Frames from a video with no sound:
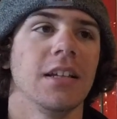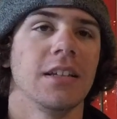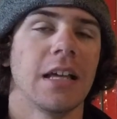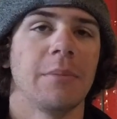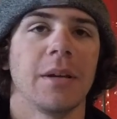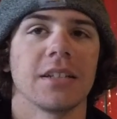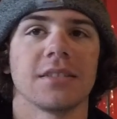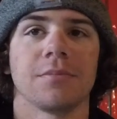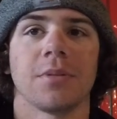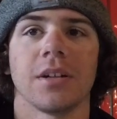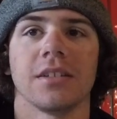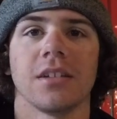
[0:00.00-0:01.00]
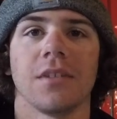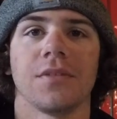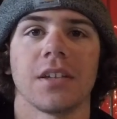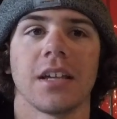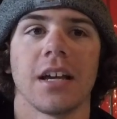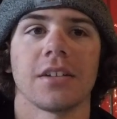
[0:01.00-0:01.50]
that makes it pretty tough
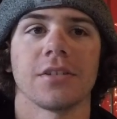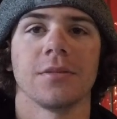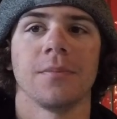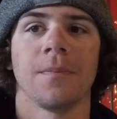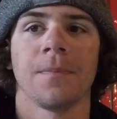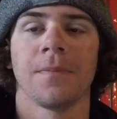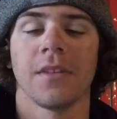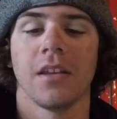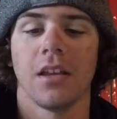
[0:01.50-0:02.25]
to catch them.